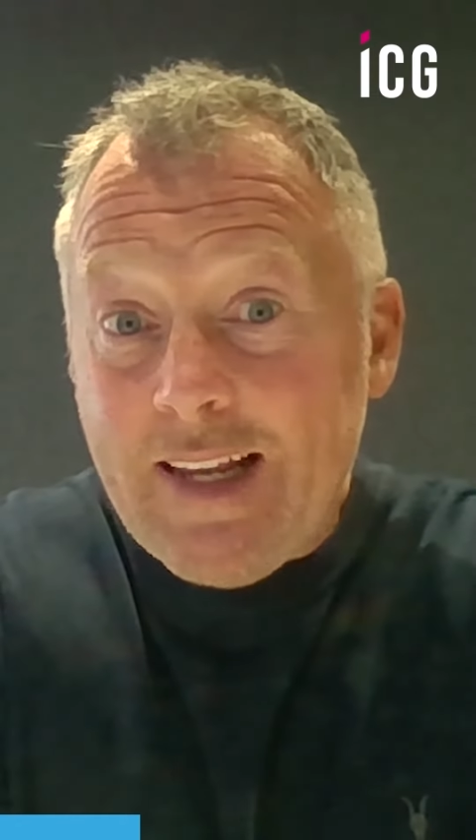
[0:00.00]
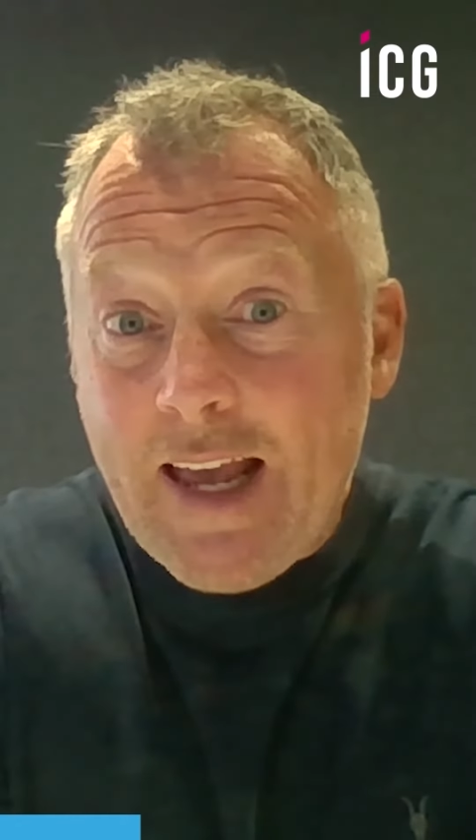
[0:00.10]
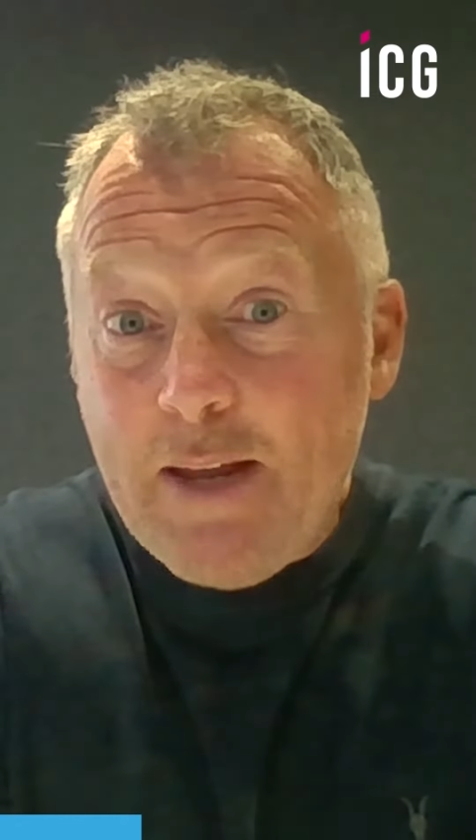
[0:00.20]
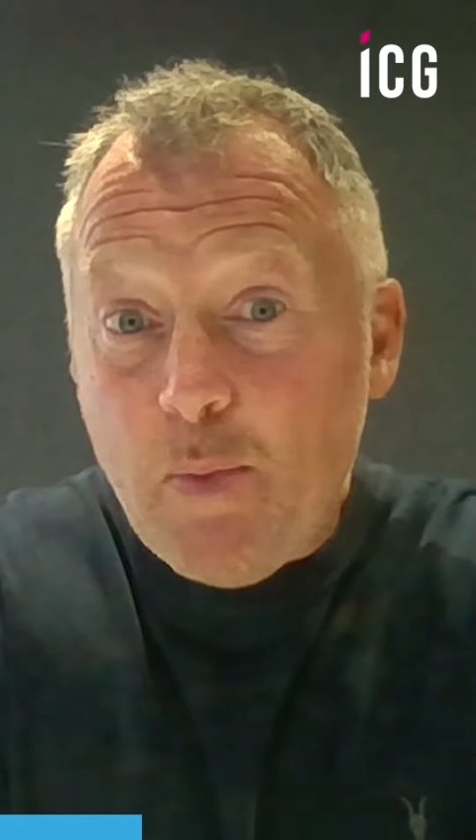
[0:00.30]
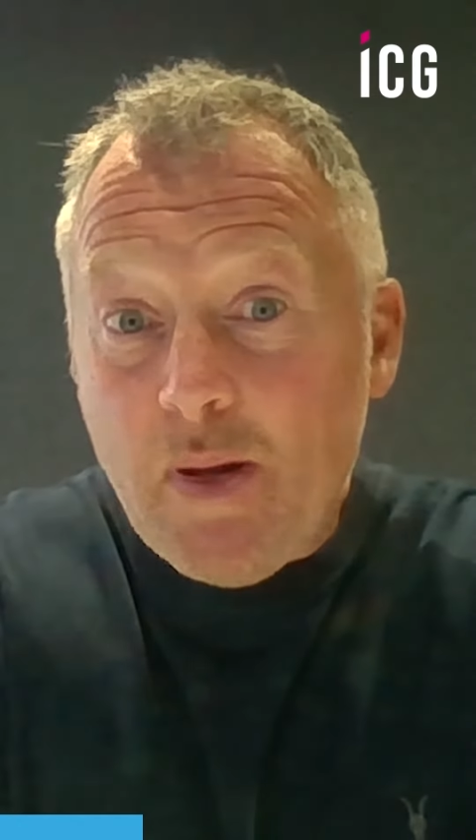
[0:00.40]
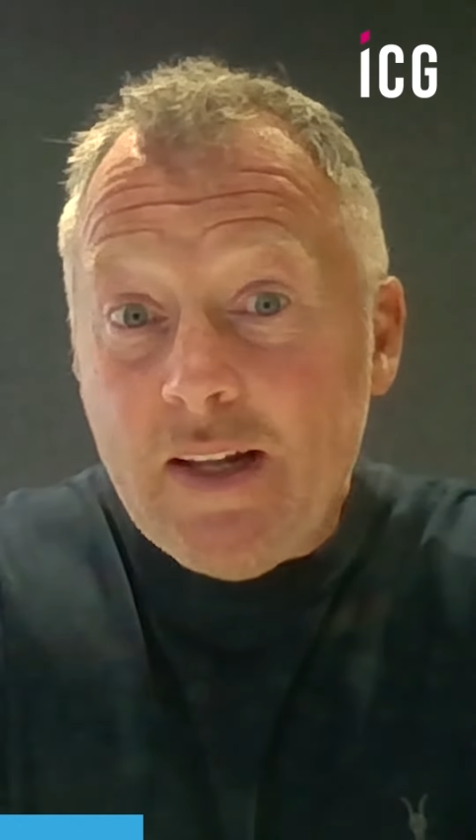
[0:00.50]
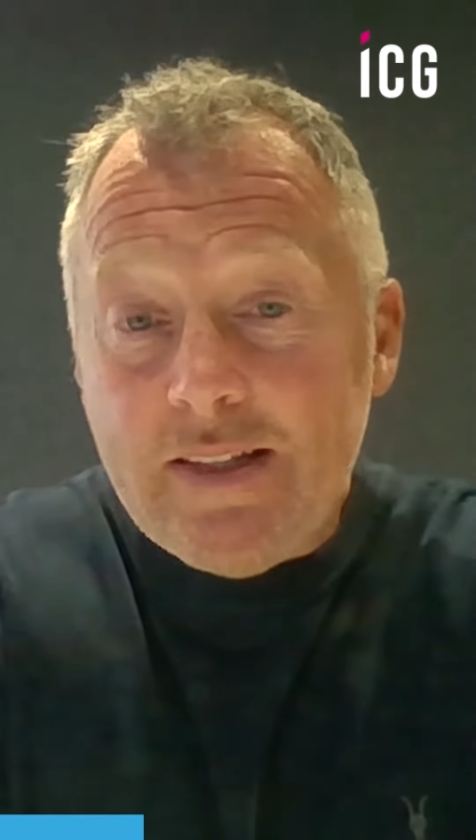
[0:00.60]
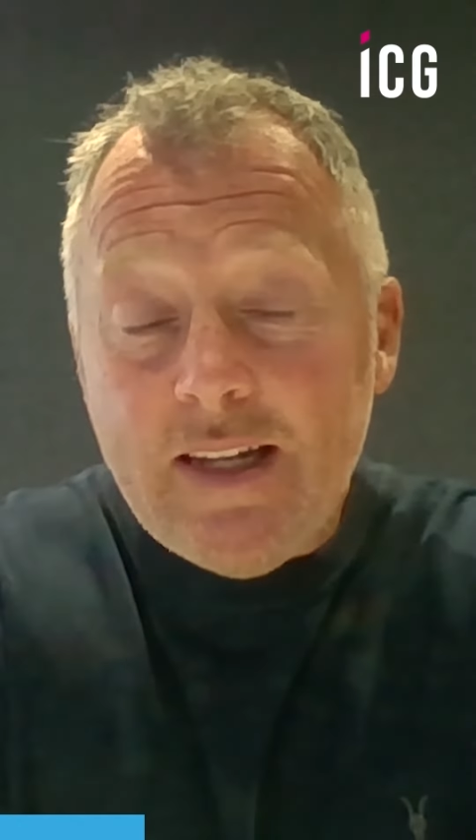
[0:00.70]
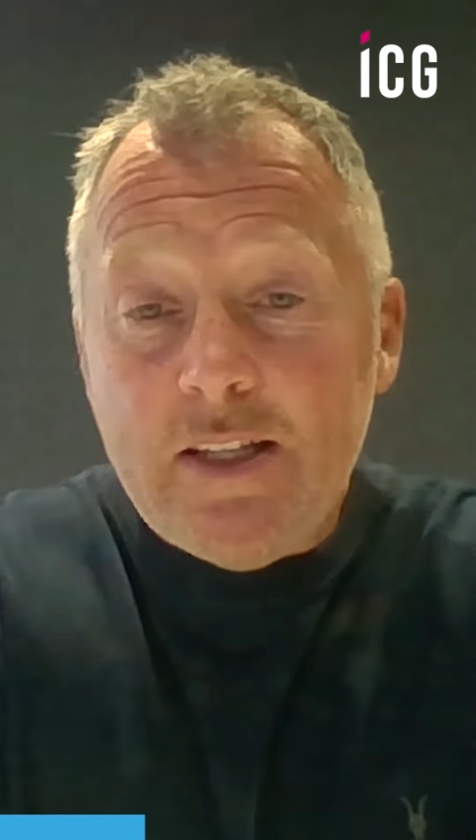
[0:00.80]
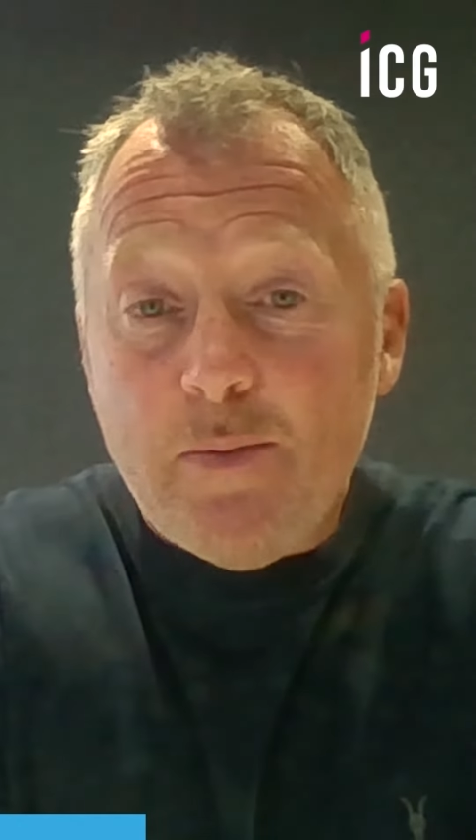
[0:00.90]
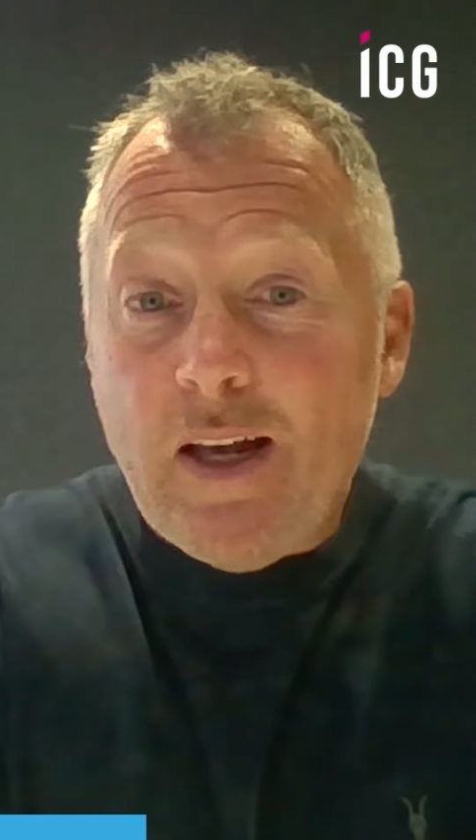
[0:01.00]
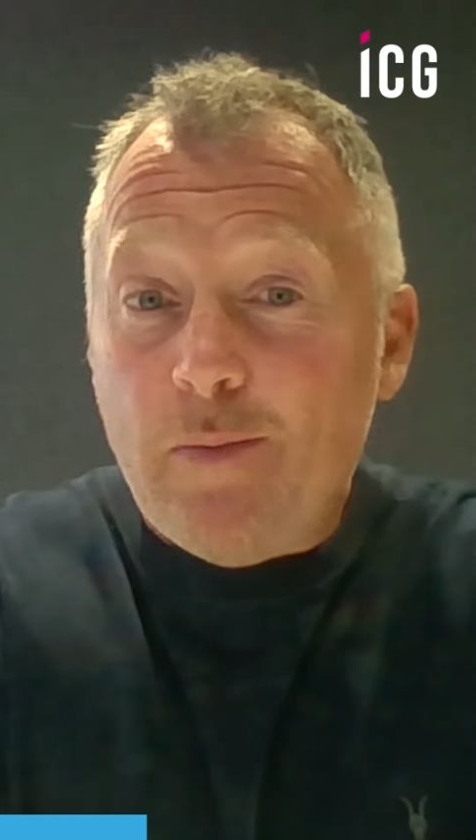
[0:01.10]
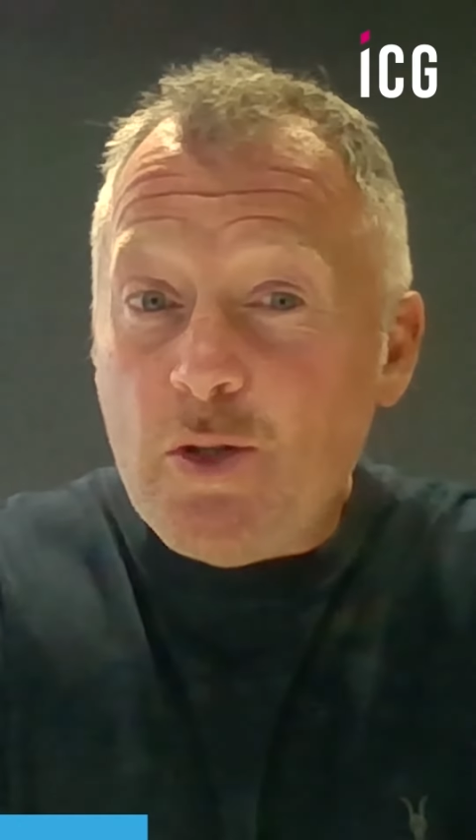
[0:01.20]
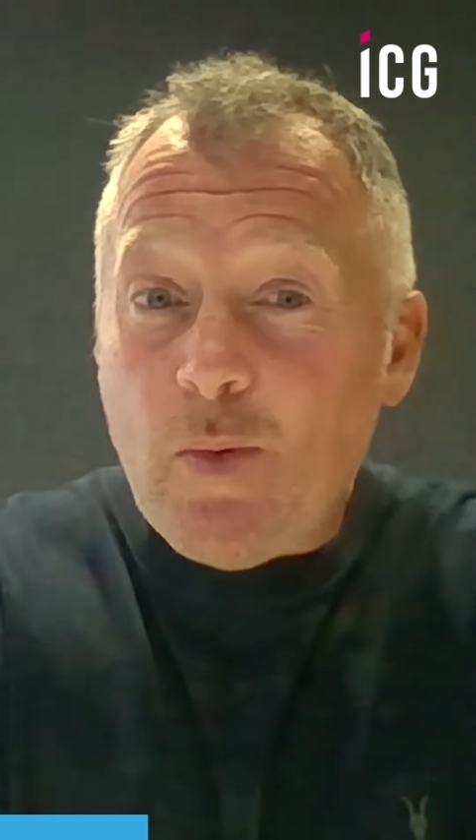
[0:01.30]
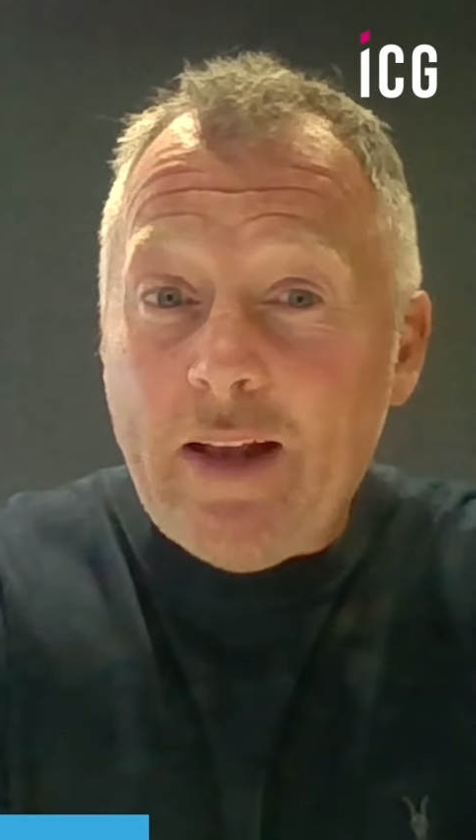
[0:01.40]
capability to be
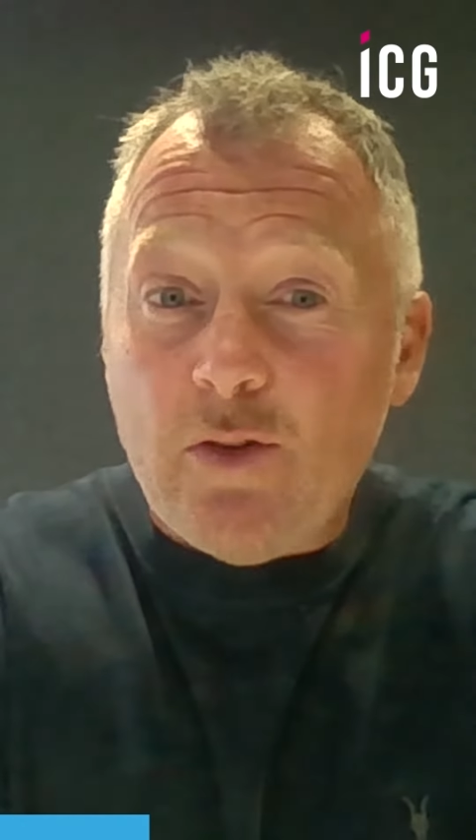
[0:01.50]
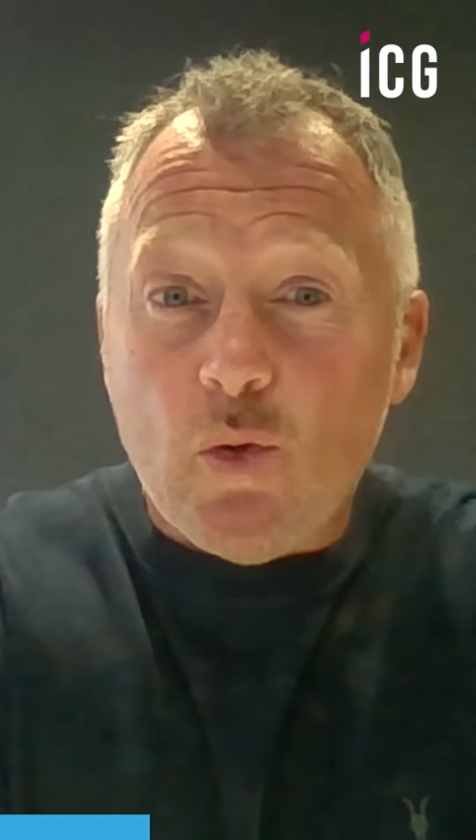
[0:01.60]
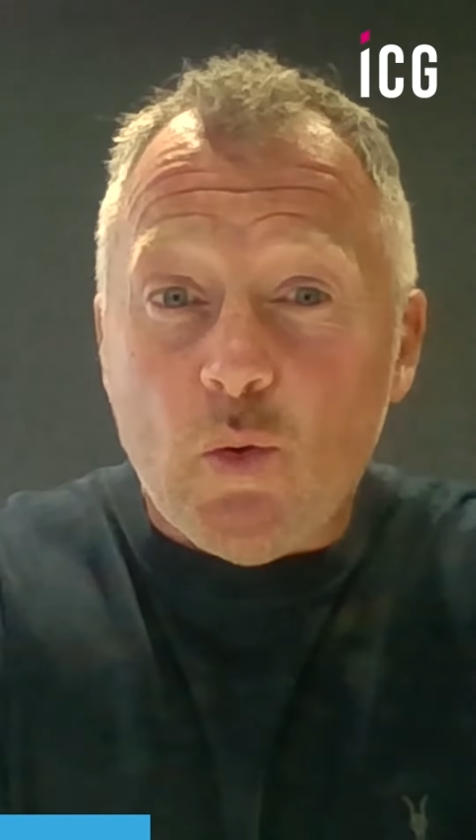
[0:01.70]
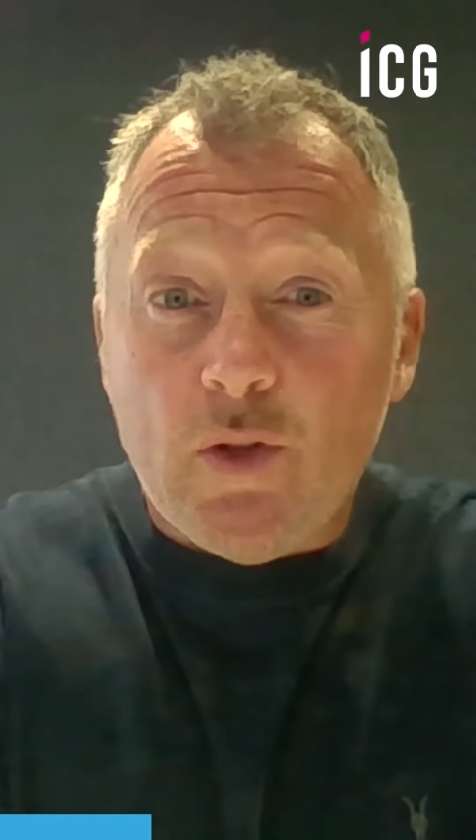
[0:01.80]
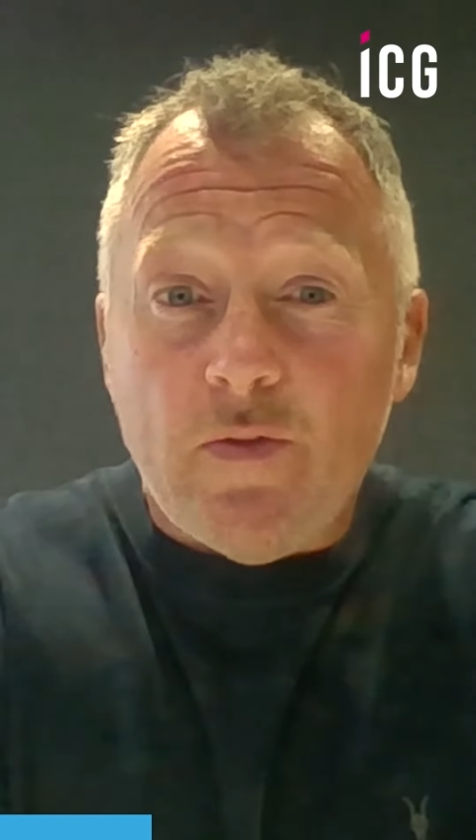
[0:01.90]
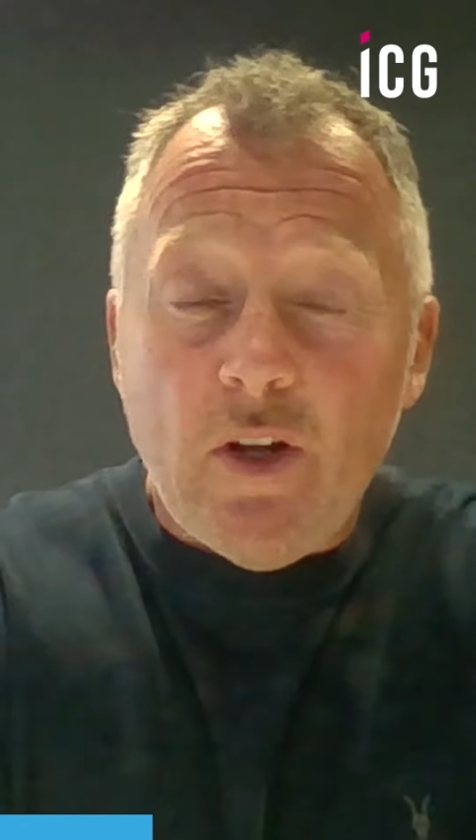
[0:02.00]
able to outsource